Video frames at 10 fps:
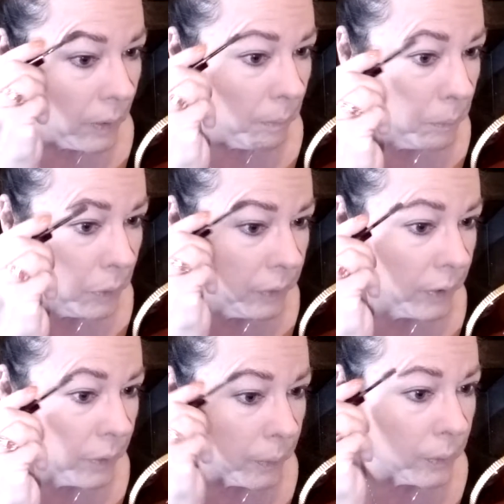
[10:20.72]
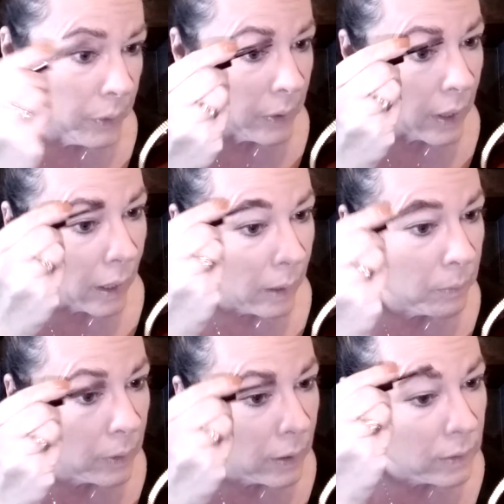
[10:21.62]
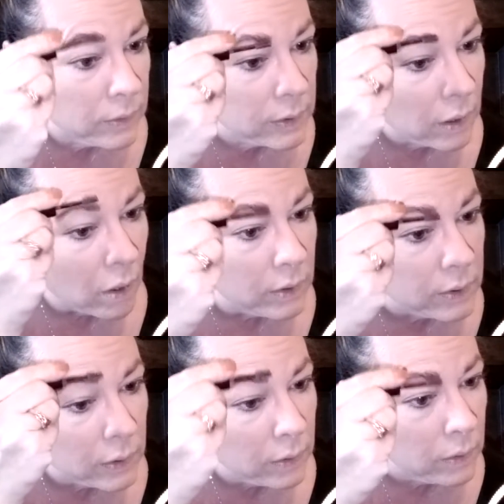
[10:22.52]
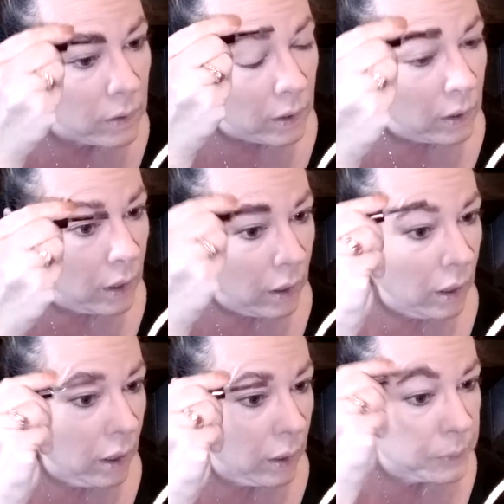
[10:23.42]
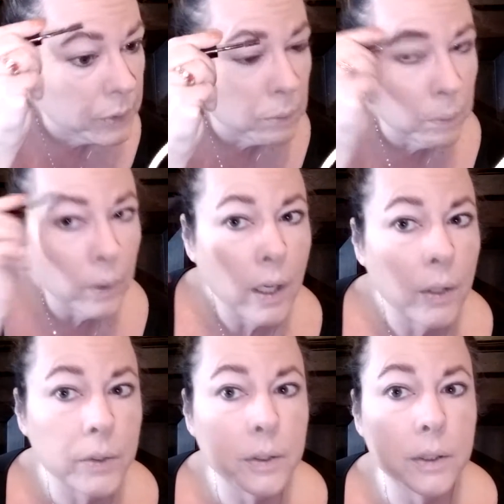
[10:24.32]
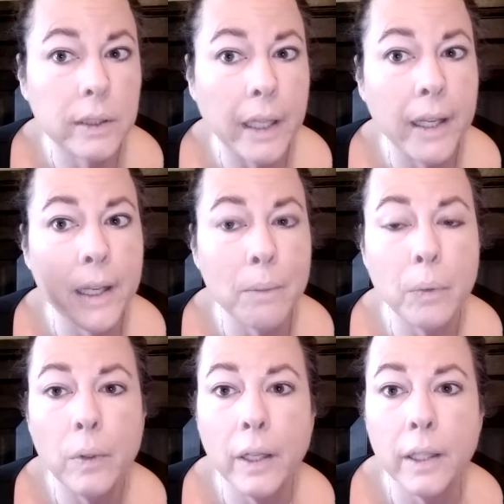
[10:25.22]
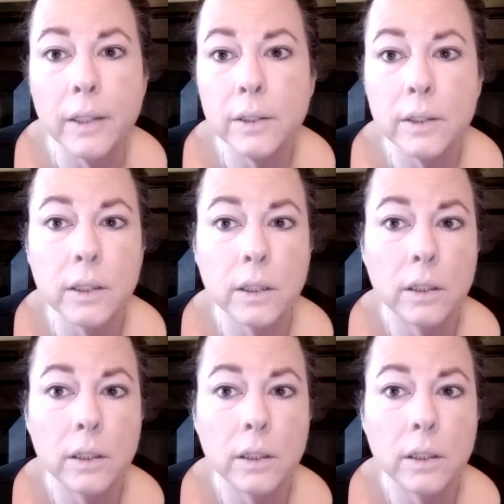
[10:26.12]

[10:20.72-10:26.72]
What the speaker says: Move it through your eyebrows. It also helps your brows stay in place.